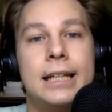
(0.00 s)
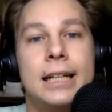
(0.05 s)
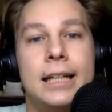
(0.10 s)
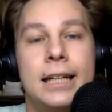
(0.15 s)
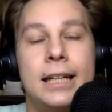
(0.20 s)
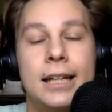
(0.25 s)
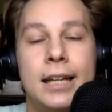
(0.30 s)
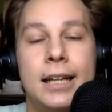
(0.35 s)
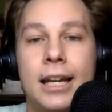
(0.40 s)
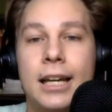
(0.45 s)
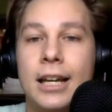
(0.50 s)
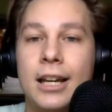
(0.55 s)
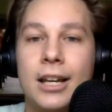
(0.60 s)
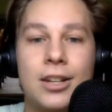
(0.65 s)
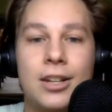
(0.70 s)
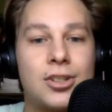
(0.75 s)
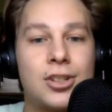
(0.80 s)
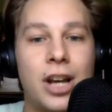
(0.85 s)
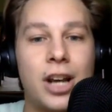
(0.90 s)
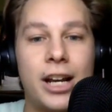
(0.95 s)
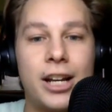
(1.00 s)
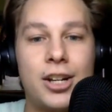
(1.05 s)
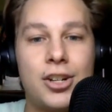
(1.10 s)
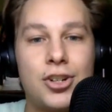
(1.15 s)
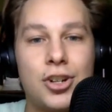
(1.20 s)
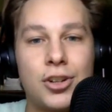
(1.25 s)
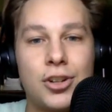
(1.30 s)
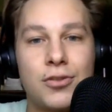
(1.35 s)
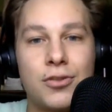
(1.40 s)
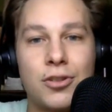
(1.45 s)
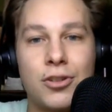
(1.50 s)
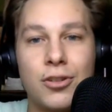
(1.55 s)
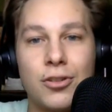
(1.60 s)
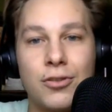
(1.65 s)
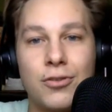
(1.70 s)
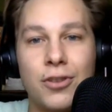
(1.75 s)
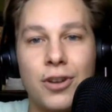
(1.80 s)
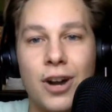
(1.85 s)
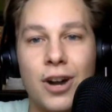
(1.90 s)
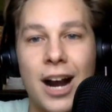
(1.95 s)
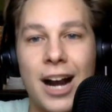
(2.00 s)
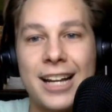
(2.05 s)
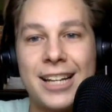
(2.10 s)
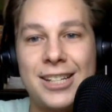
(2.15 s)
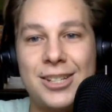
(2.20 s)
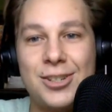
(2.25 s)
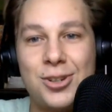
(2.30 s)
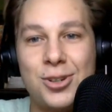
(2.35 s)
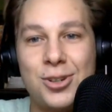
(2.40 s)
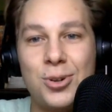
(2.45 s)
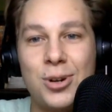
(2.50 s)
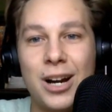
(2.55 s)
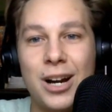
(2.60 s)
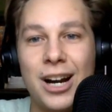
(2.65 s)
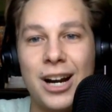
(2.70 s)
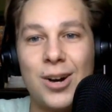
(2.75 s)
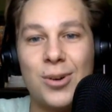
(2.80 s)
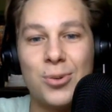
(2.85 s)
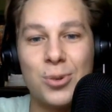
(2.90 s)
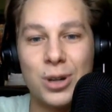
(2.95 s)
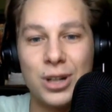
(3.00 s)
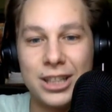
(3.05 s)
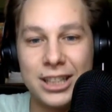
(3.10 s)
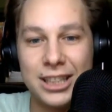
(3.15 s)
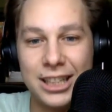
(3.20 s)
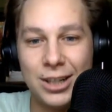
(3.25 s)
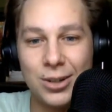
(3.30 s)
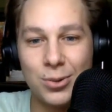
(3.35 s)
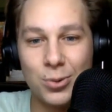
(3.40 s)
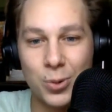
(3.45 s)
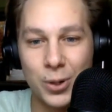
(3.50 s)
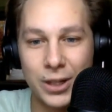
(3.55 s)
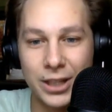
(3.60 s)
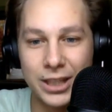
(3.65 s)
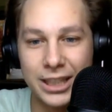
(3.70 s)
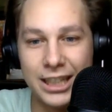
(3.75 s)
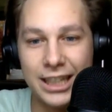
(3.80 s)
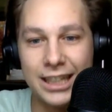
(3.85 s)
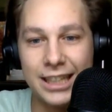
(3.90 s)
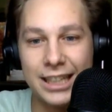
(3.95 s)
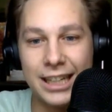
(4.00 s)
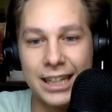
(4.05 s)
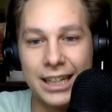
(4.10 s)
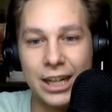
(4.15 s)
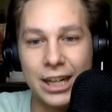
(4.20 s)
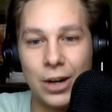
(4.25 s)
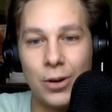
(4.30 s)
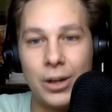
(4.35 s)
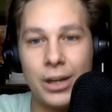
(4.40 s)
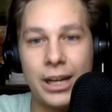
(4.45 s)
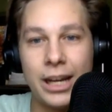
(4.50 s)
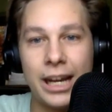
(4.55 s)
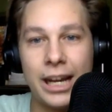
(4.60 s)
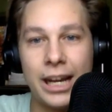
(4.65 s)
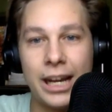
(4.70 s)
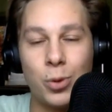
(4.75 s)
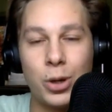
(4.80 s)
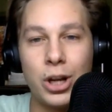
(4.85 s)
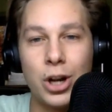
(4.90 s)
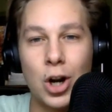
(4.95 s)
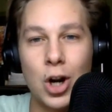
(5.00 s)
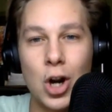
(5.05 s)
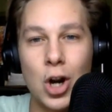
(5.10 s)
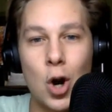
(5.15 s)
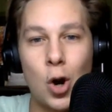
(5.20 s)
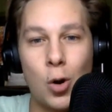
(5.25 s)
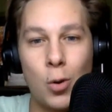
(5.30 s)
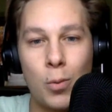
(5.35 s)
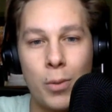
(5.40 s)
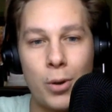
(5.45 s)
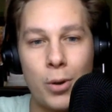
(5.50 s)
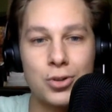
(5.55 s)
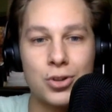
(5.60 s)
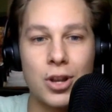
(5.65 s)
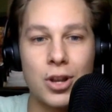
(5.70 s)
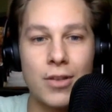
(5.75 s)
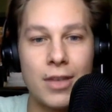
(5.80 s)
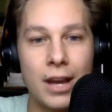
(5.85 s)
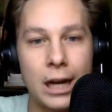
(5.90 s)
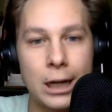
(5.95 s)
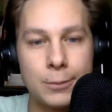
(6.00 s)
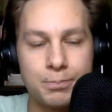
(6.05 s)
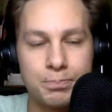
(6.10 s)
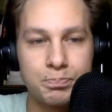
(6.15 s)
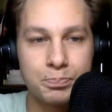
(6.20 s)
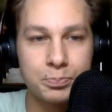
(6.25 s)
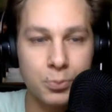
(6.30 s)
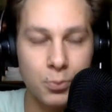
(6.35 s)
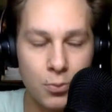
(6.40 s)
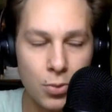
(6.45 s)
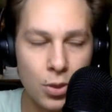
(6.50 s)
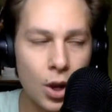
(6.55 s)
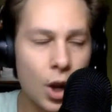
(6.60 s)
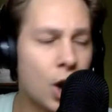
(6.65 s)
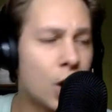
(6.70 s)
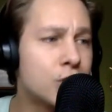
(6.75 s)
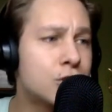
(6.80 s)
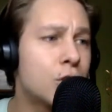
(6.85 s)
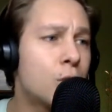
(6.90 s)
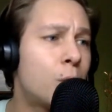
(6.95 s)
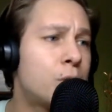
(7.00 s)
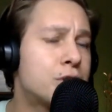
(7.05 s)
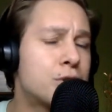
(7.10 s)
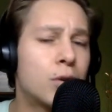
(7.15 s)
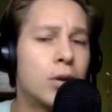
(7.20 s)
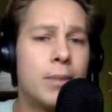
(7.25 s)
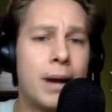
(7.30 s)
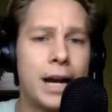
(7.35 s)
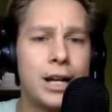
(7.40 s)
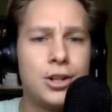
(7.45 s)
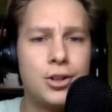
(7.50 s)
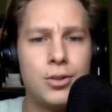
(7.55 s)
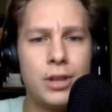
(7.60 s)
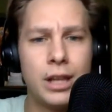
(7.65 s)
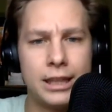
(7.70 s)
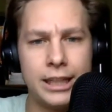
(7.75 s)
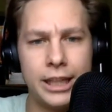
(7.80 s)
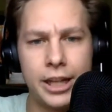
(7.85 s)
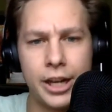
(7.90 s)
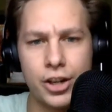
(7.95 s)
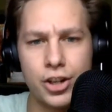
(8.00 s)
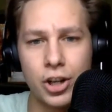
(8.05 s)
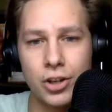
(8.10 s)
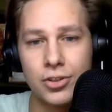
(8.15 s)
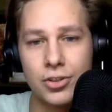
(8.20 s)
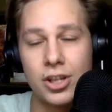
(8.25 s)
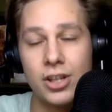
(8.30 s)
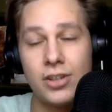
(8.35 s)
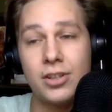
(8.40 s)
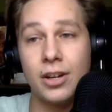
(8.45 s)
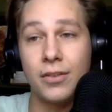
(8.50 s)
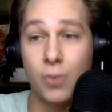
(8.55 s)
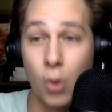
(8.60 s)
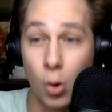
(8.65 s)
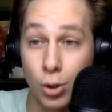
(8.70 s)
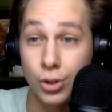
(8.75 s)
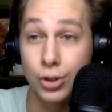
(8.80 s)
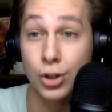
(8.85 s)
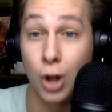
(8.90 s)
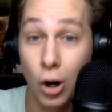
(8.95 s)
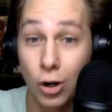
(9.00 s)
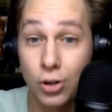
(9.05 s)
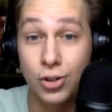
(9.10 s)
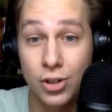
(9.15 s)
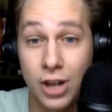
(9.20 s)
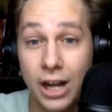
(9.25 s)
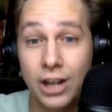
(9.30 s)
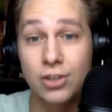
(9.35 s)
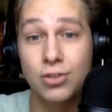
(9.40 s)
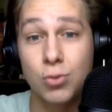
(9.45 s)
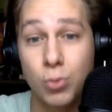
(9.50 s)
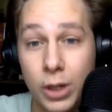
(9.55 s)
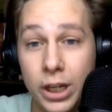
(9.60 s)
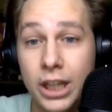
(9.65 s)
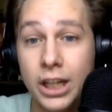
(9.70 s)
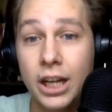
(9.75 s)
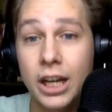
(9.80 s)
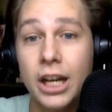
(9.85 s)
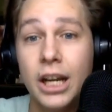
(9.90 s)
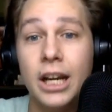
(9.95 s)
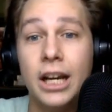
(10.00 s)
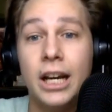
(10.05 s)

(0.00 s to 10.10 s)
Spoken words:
excited just for hockey to really, really get going, and we are almost there. Also want to remind you that the NHL season, of course, starts next week.